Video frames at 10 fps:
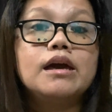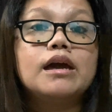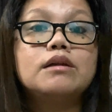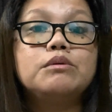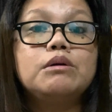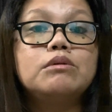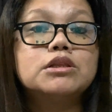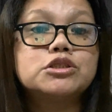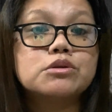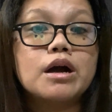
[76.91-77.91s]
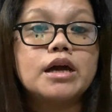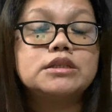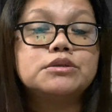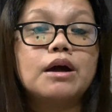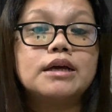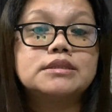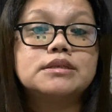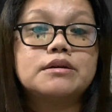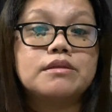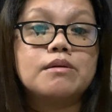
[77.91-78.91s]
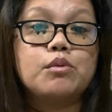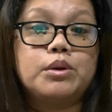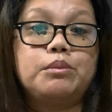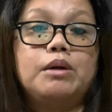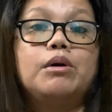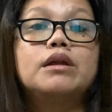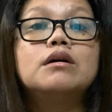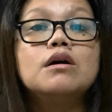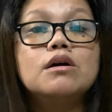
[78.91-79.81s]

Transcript: and we will try to answer them one by one.